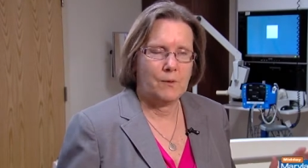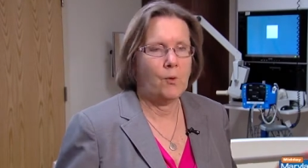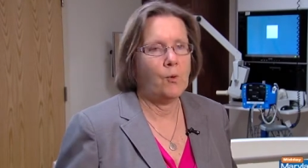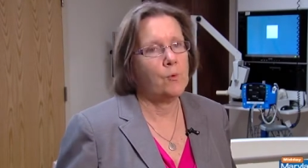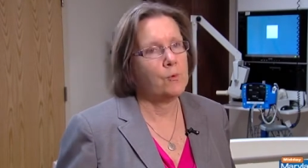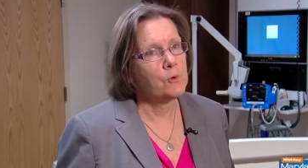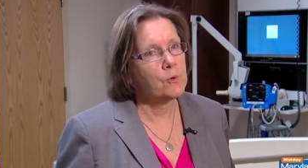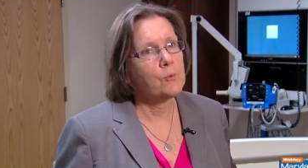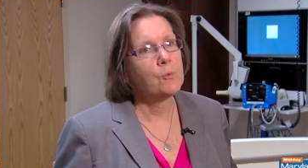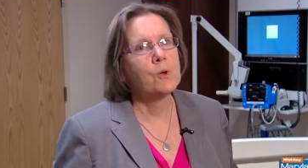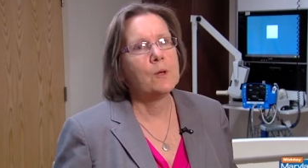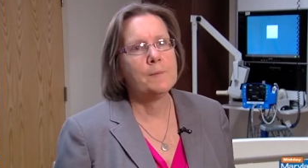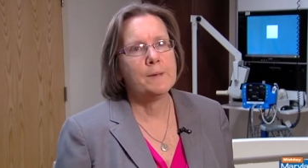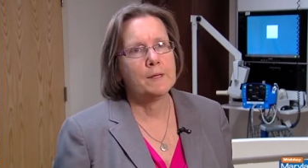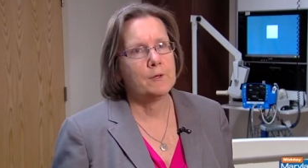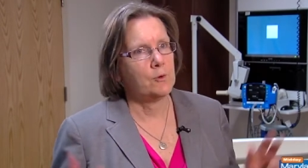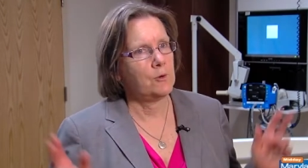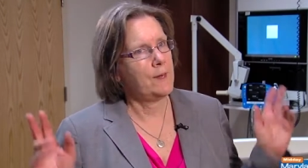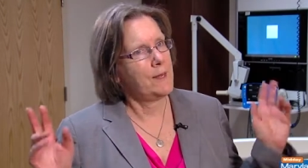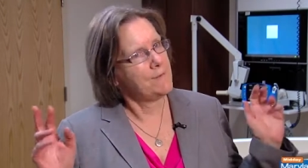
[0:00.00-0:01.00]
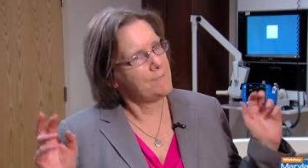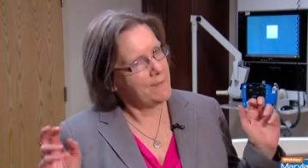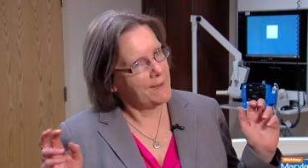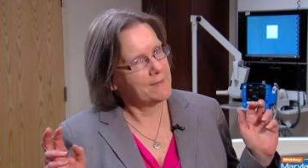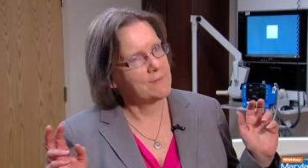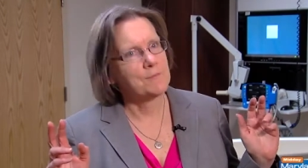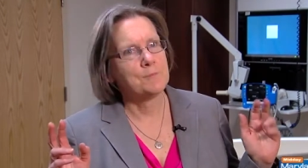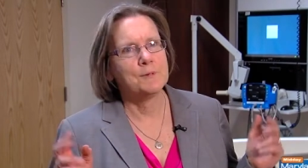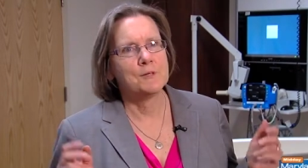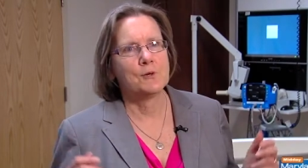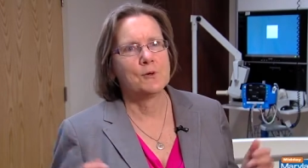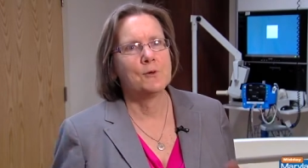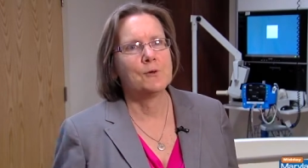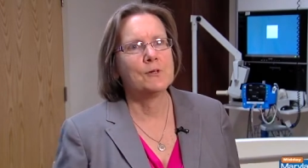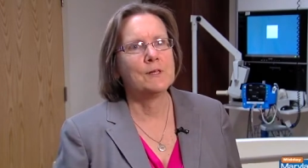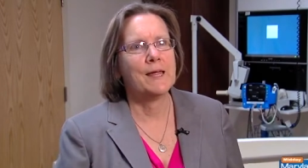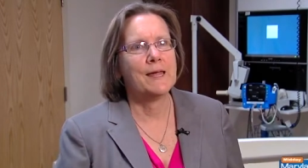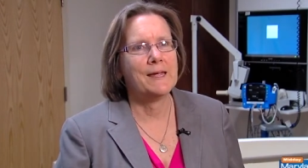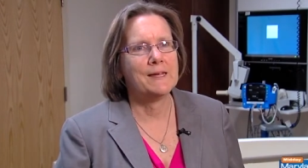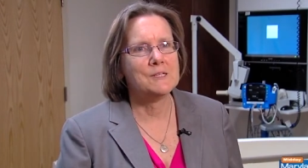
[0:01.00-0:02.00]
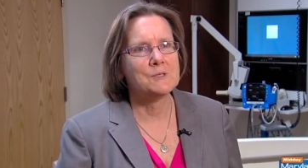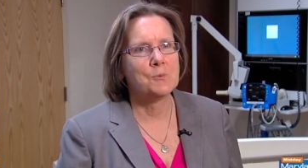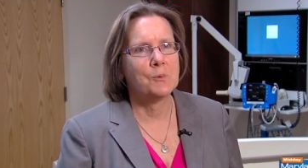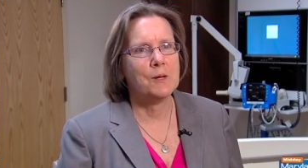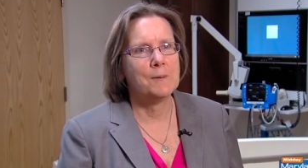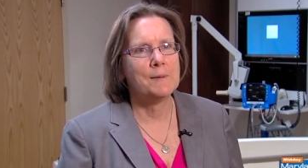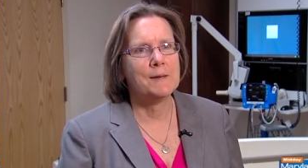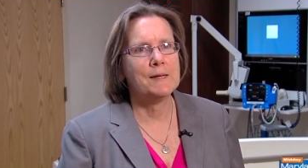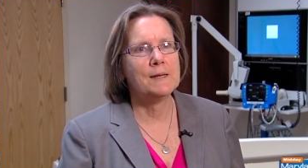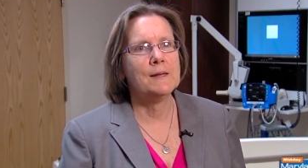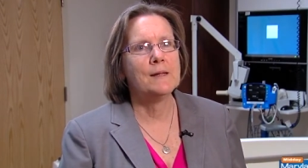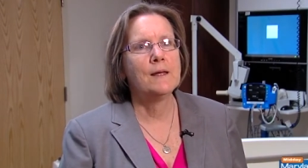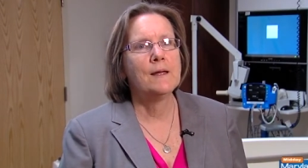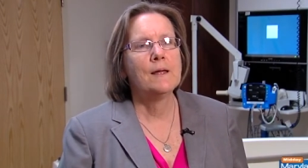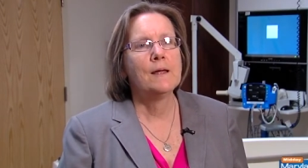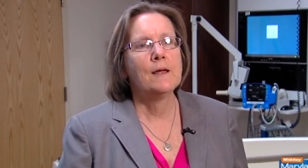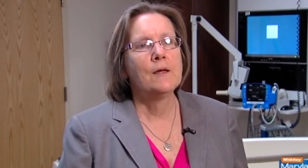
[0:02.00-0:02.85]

older women or advanced maternal age women